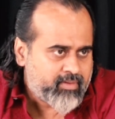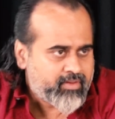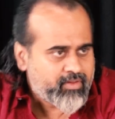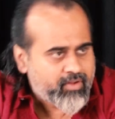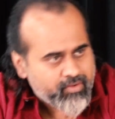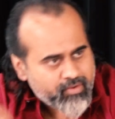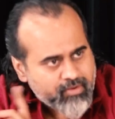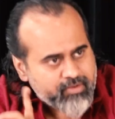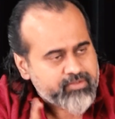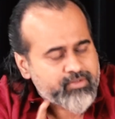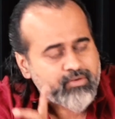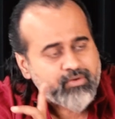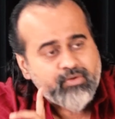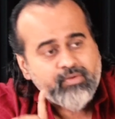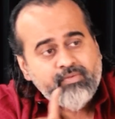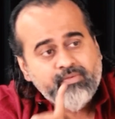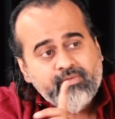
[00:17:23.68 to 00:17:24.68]
Now you also
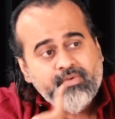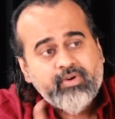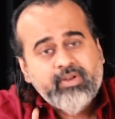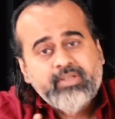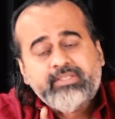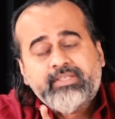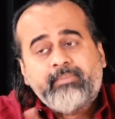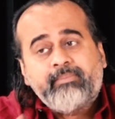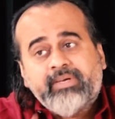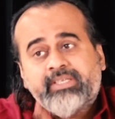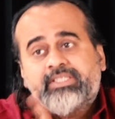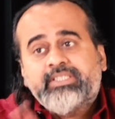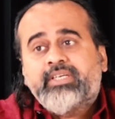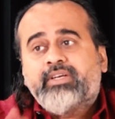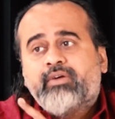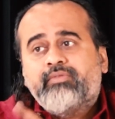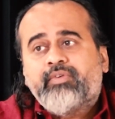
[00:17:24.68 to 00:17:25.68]
know what is the
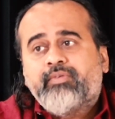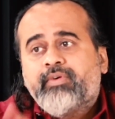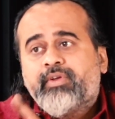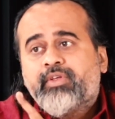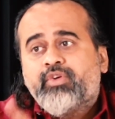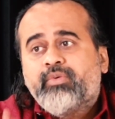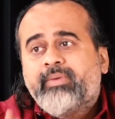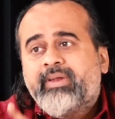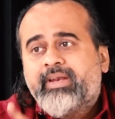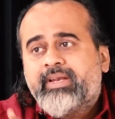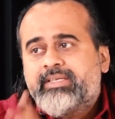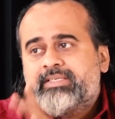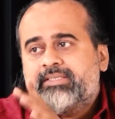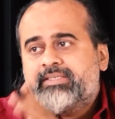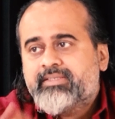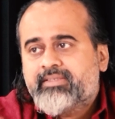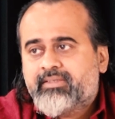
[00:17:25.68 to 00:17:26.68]
measure of our
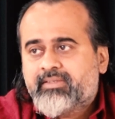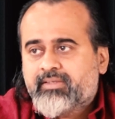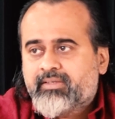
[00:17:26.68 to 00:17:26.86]
humanness.